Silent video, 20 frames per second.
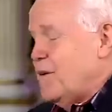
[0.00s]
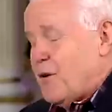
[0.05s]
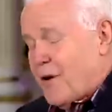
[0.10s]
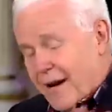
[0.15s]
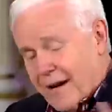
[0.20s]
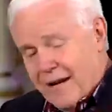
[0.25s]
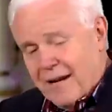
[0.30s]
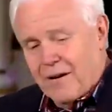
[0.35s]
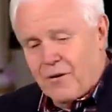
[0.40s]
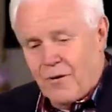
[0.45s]

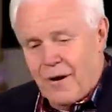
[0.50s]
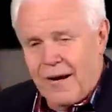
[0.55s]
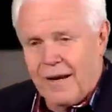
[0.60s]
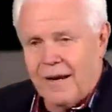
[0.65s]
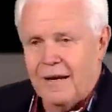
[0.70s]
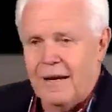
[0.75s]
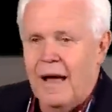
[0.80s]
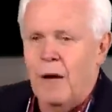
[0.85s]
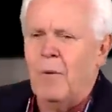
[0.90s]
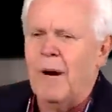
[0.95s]

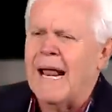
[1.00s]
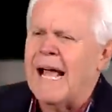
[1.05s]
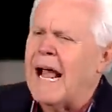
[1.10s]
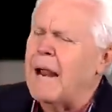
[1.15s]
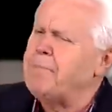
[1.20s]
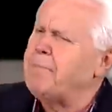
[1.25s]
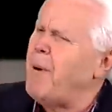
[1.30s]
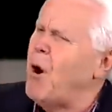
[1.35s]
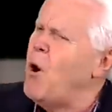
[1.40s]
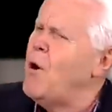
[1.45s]
Now, when I
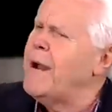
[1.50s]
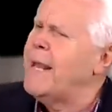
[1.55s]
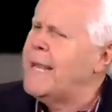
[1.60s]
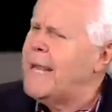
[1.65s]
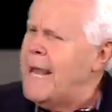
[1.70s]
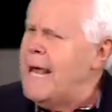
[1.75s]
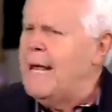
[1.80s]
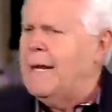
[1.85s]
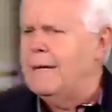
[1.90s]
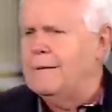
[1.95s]
got born
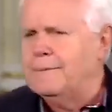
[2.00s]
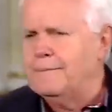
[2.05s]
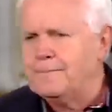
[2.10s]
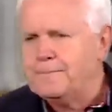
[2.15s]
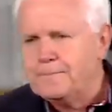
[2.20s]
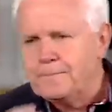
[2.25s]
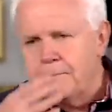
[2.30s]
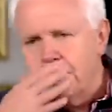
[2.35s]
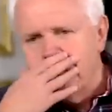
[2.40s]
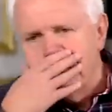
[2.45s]
again,
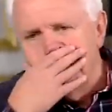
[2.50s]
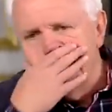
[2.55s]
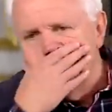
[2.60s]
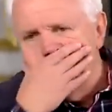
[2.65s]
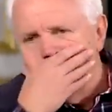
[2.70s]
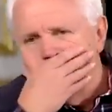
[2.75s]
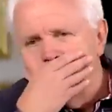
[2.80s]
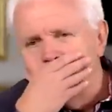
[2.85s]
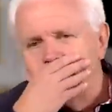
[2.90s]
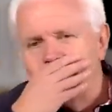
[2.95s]

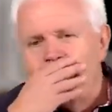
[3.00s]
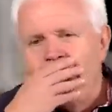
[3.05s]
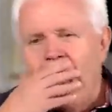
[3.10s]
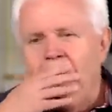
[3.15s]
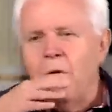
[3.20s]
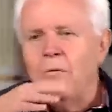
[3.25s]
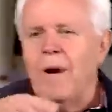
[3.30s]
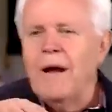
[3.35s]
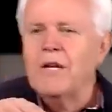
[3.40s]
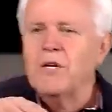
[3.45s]

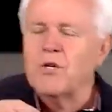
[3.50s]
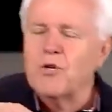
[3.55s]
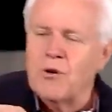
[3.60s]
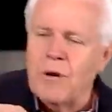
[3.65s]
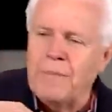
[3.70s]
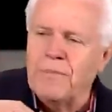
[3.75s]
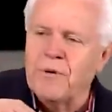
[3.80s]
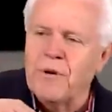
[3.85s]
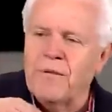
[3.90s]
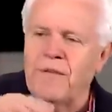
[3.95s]
I read a
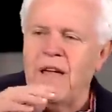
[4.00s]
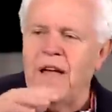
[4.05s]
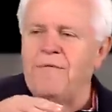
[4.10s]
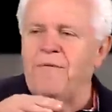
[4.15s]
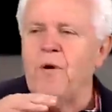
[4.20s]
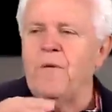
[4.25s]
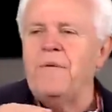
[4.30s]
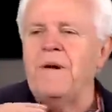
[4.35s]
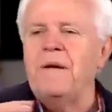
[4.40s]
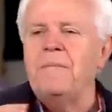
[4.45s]
scripture,
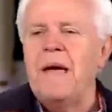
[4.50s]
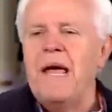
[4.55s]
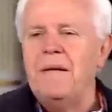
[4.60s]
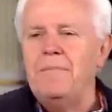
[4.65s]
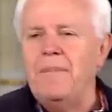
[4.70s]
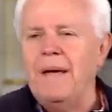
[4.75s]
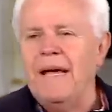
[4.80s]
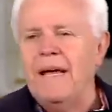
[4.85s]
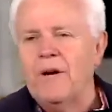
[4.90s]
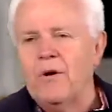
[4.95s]
therefore, if any
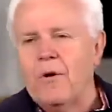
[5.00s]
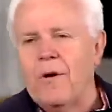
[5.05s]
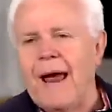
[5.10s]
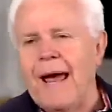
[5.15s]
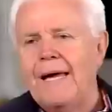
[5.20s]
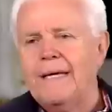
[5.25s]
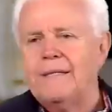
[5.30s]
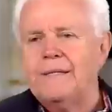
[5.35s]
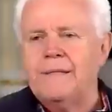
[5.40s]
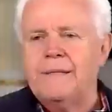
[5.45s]
man be in
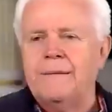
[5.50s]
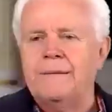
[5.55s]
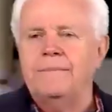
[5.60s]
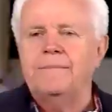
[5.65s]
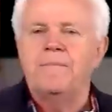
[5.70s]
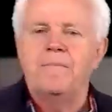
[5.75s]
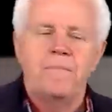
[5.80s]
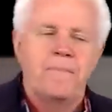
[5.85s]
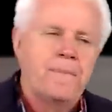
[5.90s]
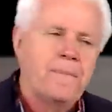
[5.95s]
Christ,
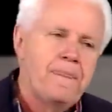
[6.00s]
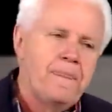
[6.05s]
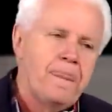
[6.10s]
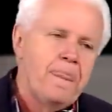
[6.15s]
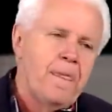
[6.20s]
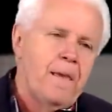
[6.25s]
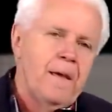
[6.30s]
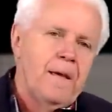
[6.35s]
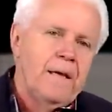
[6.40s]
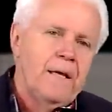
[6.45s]

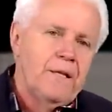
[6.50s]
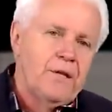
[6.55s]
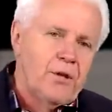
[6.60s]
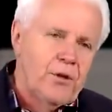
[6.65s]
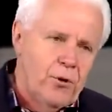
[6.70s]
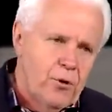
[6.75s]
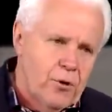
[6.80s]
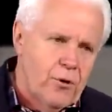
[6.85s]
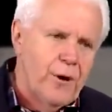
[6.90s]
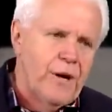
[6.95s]
he's a
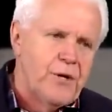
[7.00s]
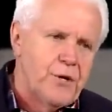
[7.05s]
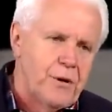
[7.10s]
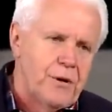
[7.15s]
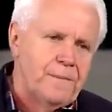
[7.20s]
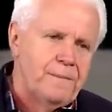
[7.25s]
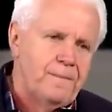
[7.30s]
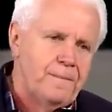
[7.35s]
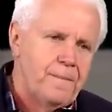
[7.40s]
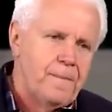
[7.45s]
new creature.